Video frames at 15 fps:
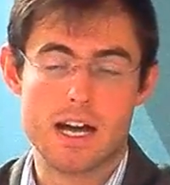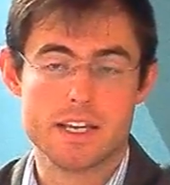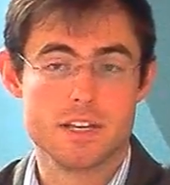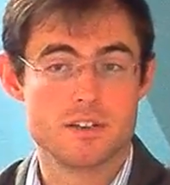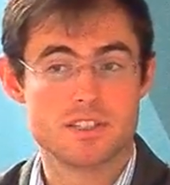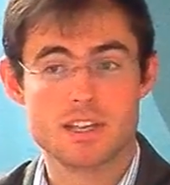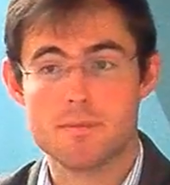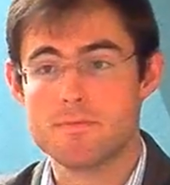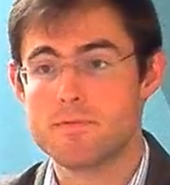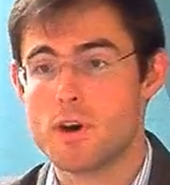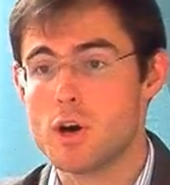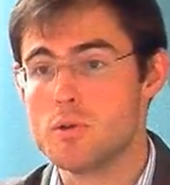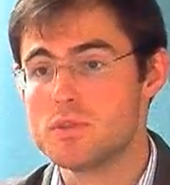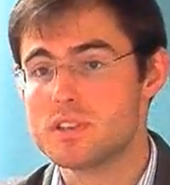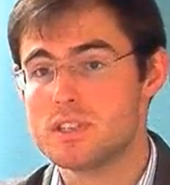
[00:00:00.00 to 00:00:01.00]
Some
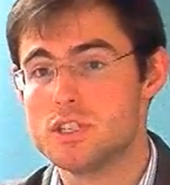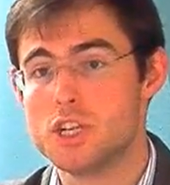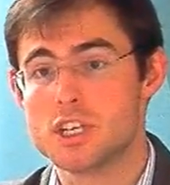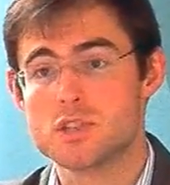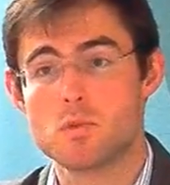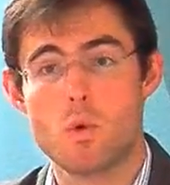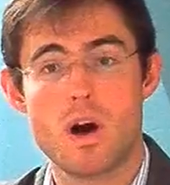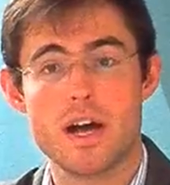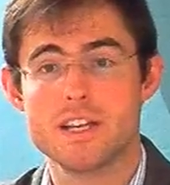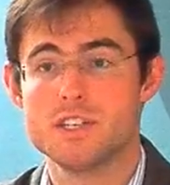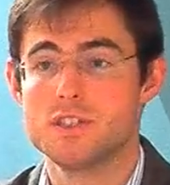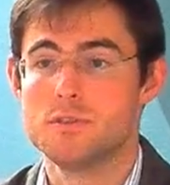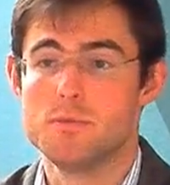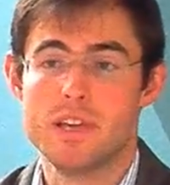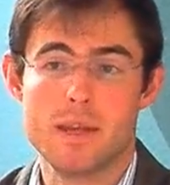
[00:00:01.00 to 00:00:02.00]
folks just want
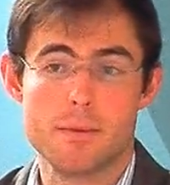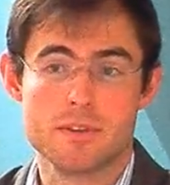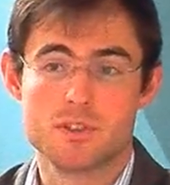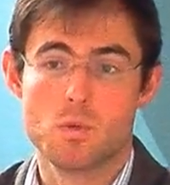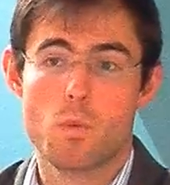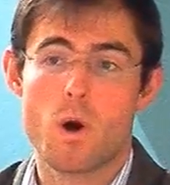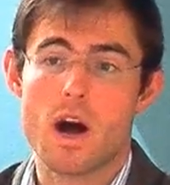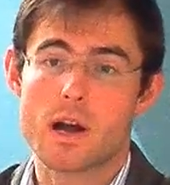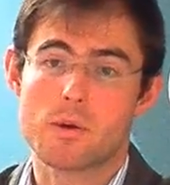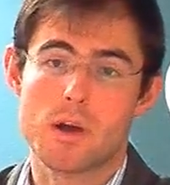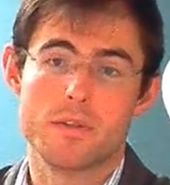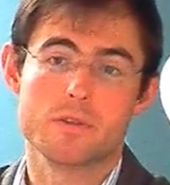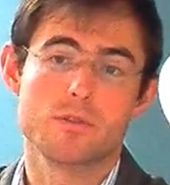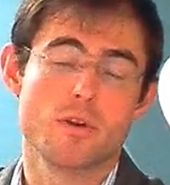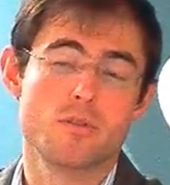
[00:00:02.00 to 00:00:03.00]
to be able to walk around
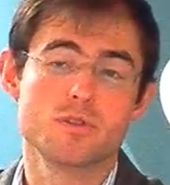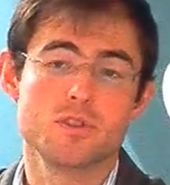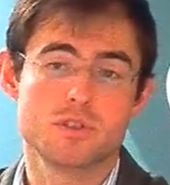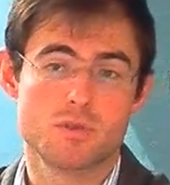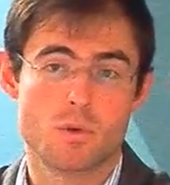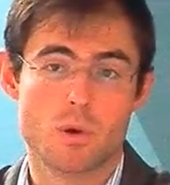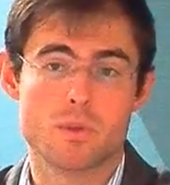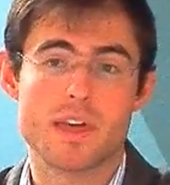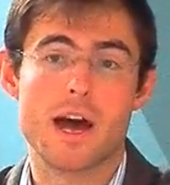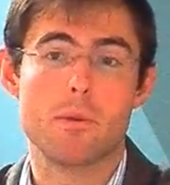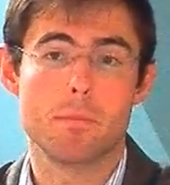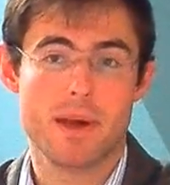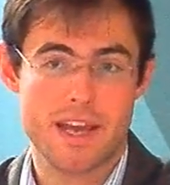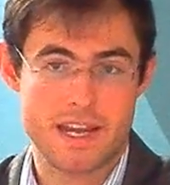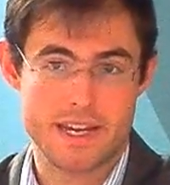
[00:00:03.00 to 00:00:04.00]
the grocery store without
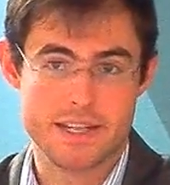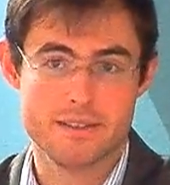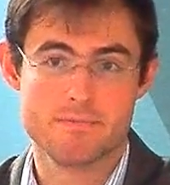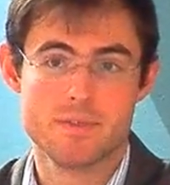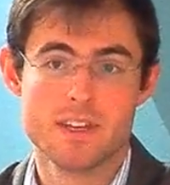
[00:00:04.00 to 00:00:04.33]
pain.